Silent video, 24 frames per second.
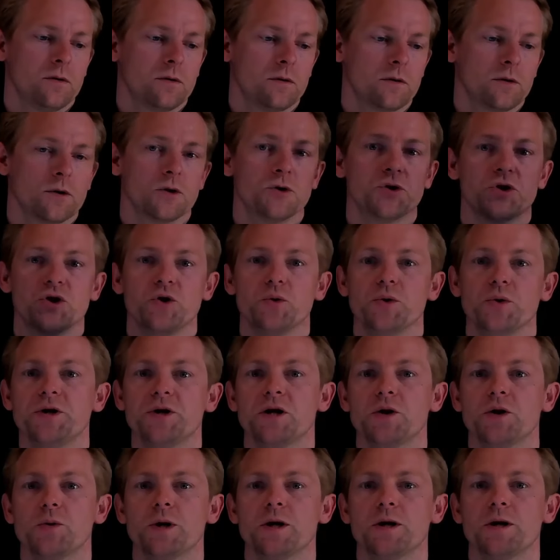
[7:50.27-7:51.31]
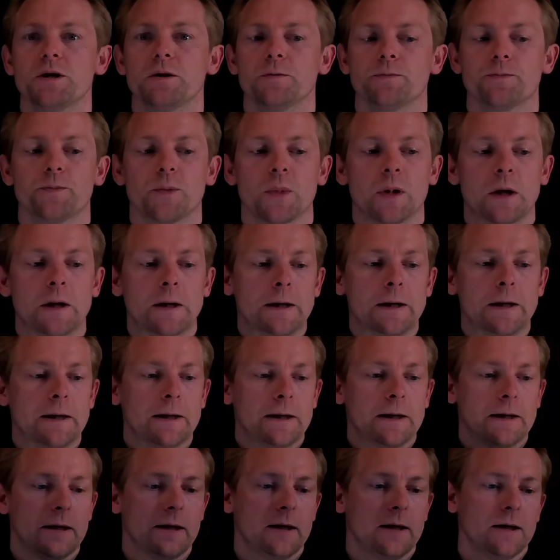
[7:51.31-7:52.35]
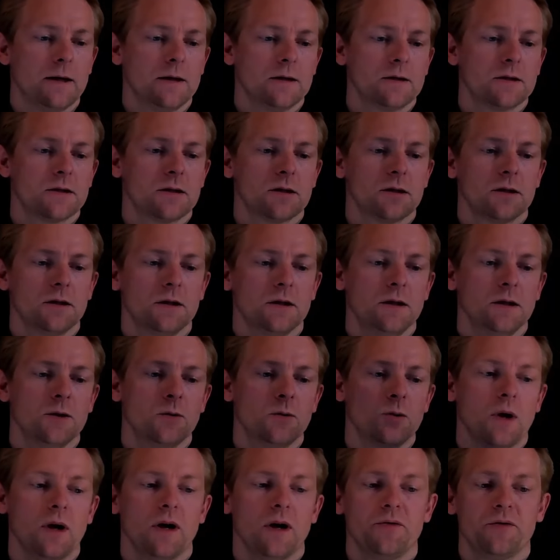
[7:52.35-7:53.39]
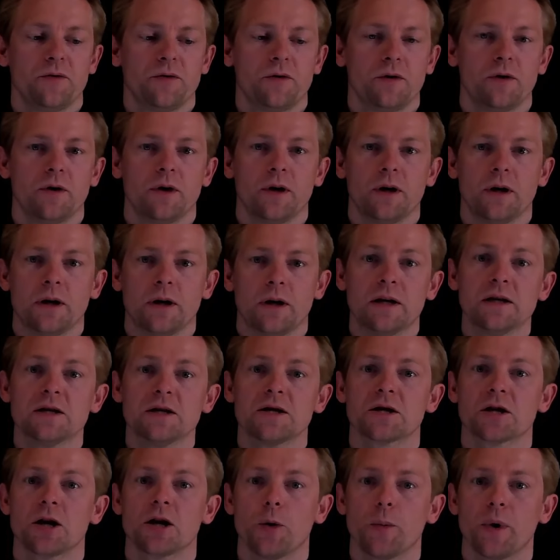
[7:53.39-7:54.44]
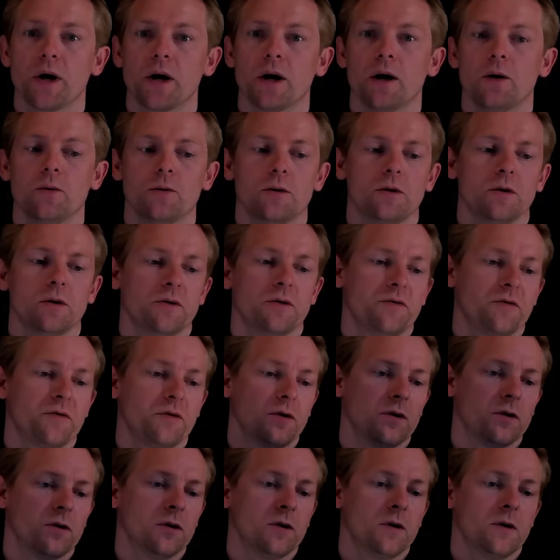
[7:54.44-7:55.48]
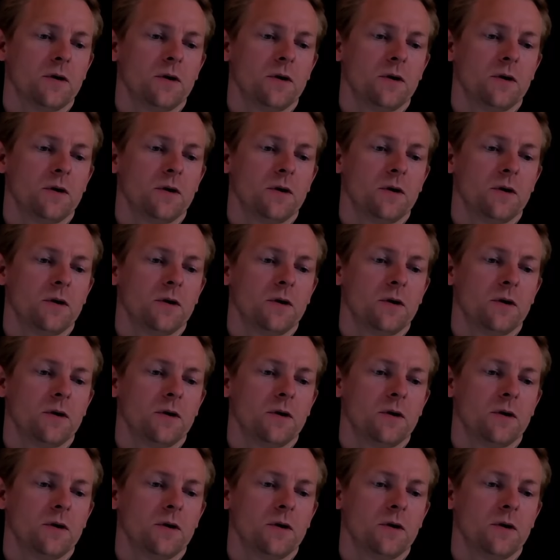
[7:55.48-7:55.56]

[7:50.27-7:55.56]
Continuity equation, and here we'll have an S coming out of the